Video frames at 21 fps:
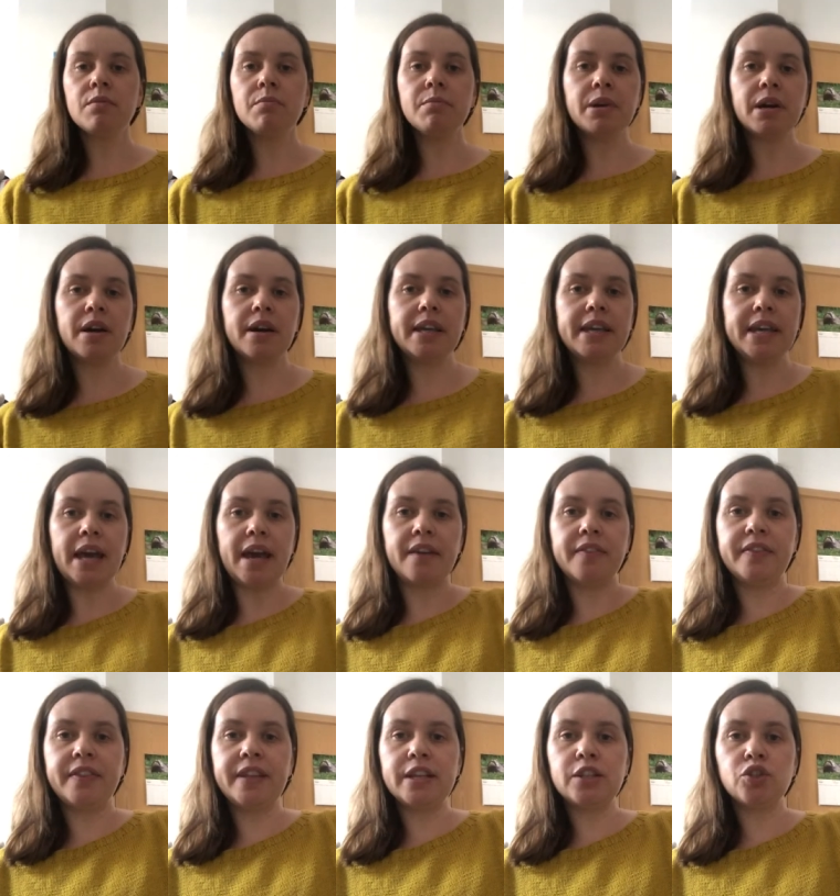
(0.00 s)
But yeah,
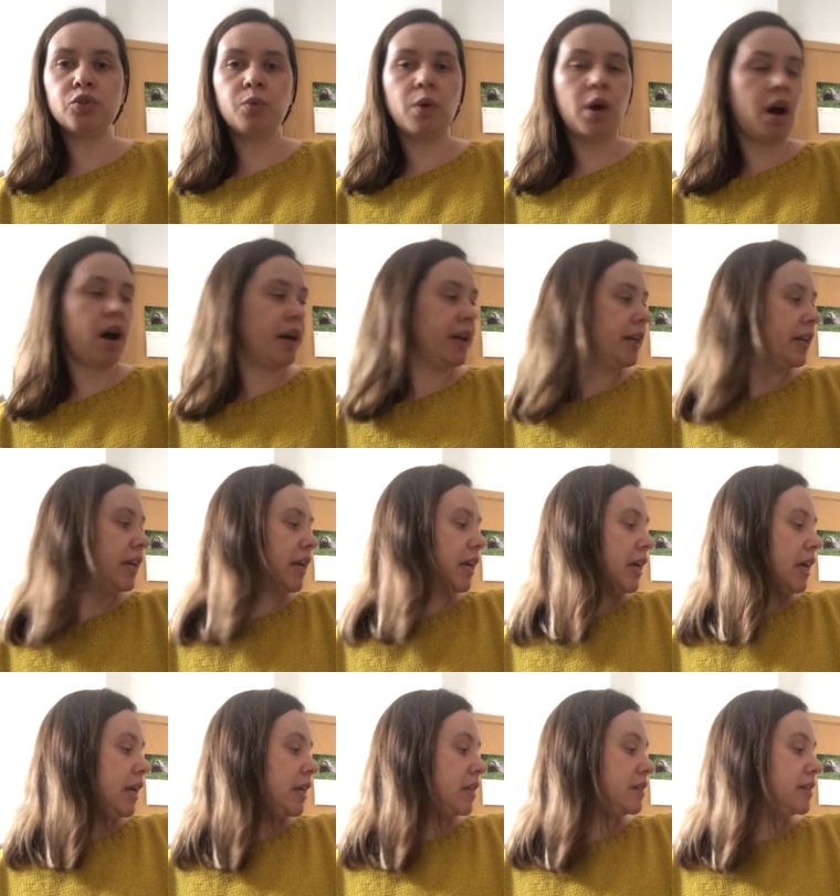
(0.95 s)
this one
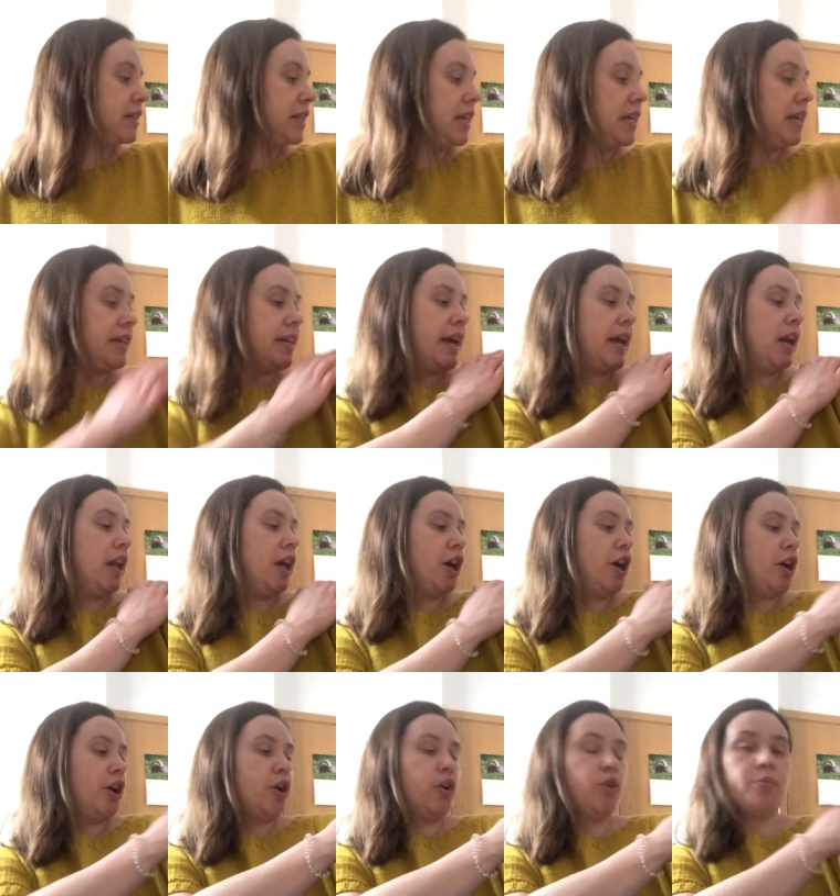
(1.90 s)
is the
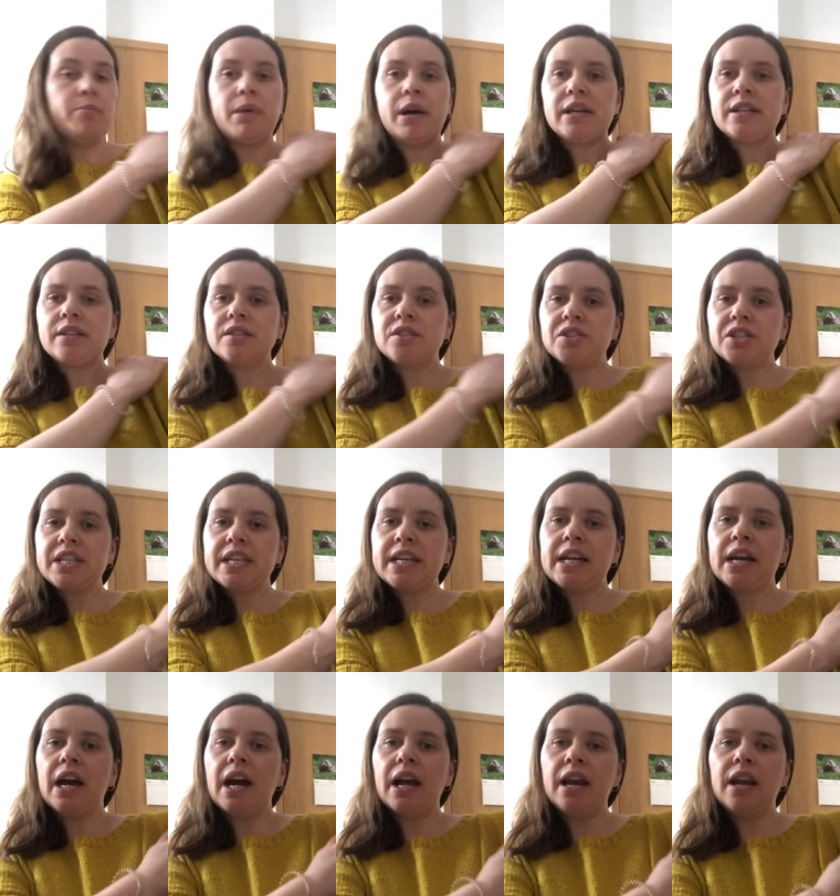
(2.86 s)
yellow
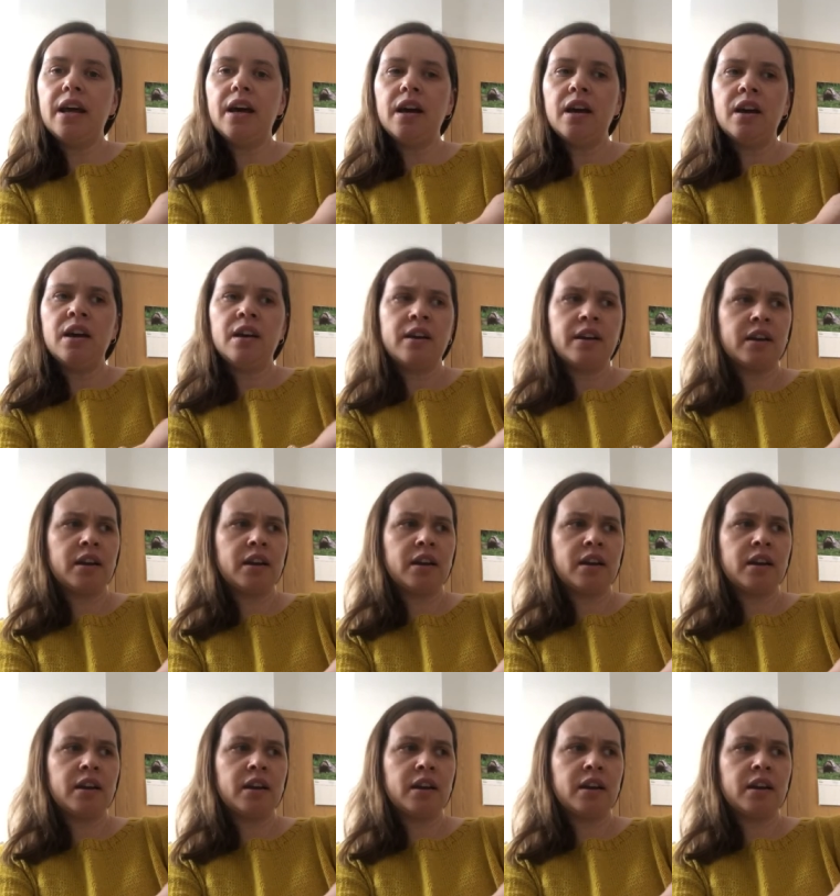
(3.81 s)
mustardy color.